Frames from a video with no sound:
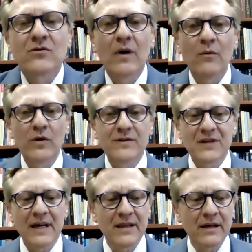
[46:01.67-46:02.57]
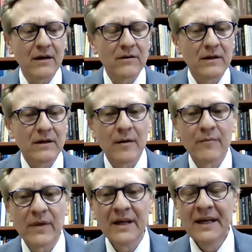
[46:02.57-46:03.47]
So I would say that
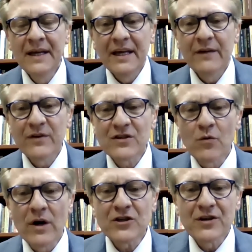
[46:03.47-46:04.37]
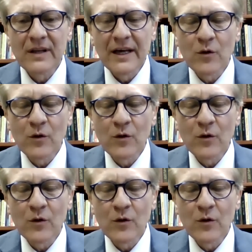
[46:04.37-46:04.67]
um, if it's a question